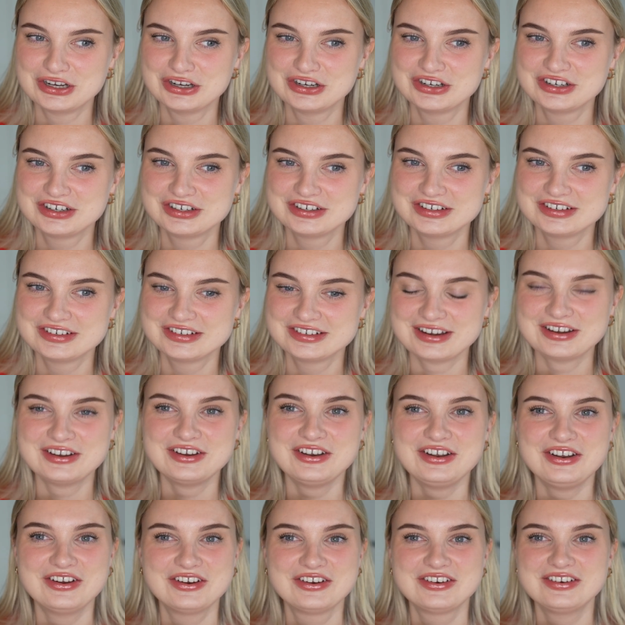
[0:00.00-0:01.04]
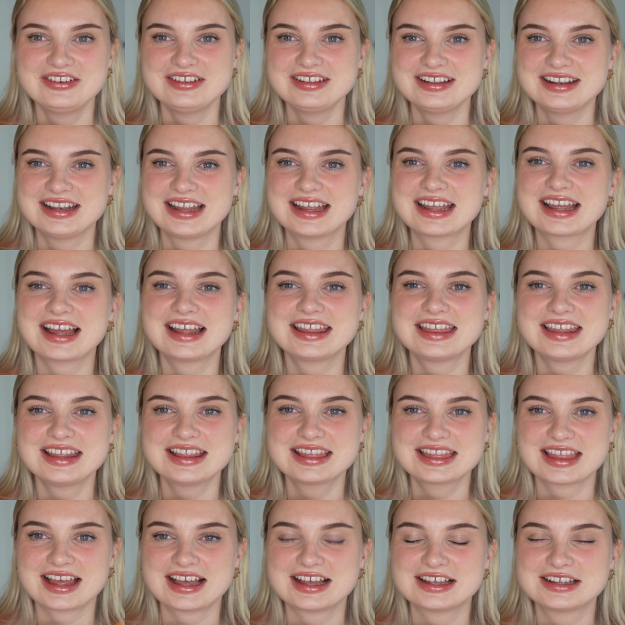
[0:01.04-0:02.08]
know? I don't know. Like, I
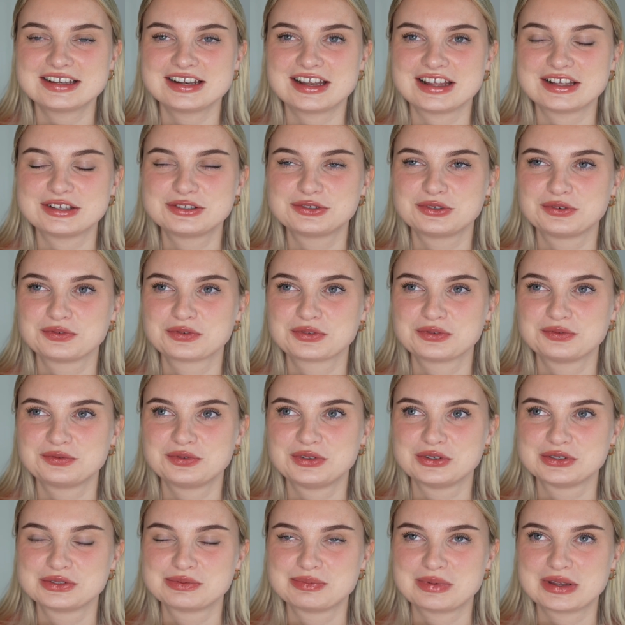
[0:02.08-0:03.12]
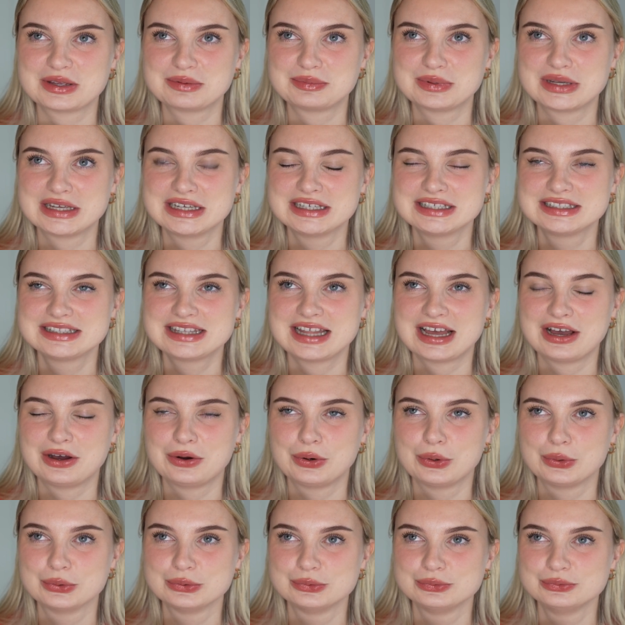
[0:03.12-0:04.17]
think that like sort of confused me a bit, that
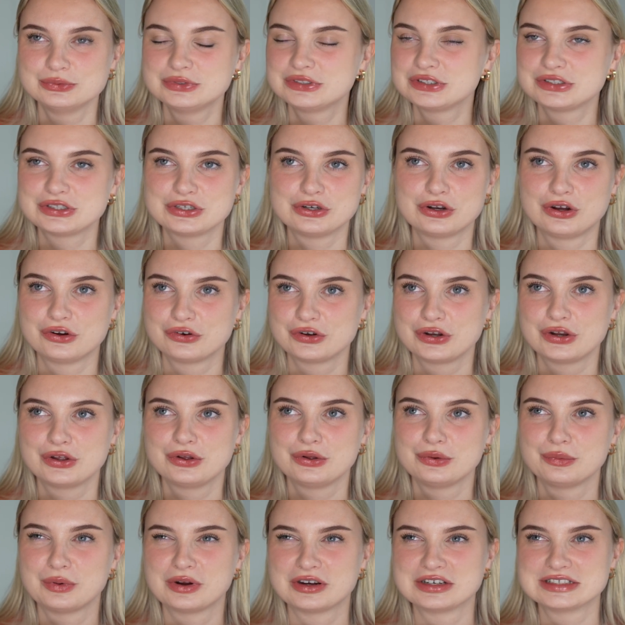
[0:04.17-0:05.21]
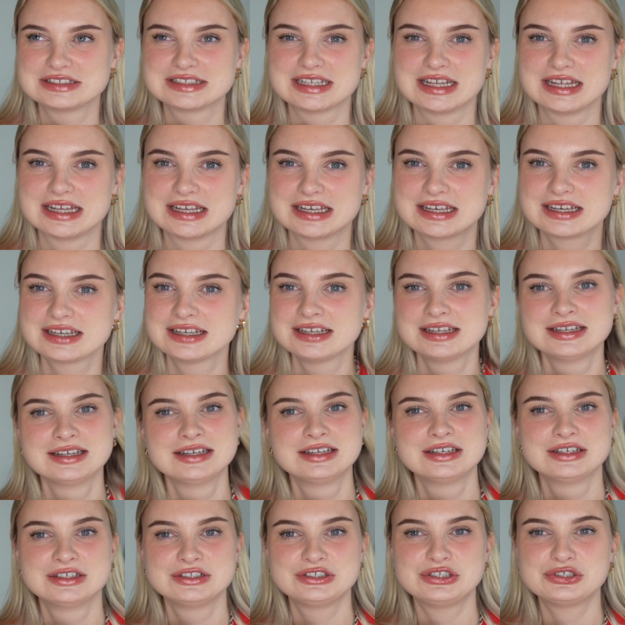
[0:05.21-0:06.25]
whole scenario where it's like
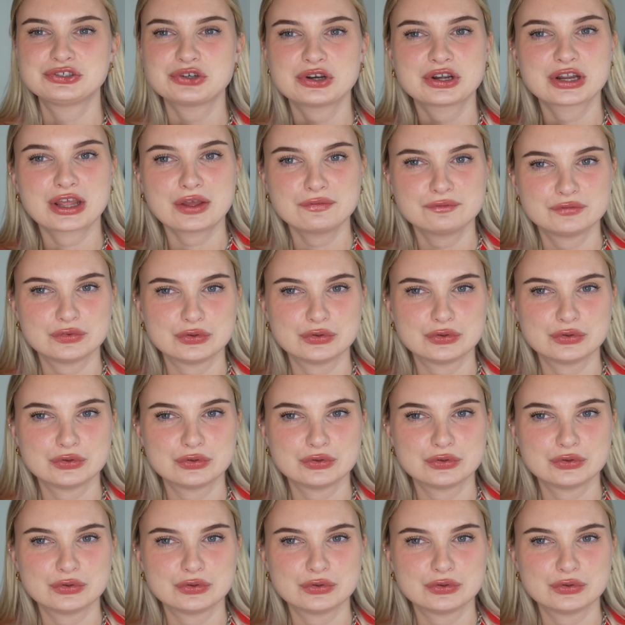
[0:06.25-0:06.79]
she's trying to get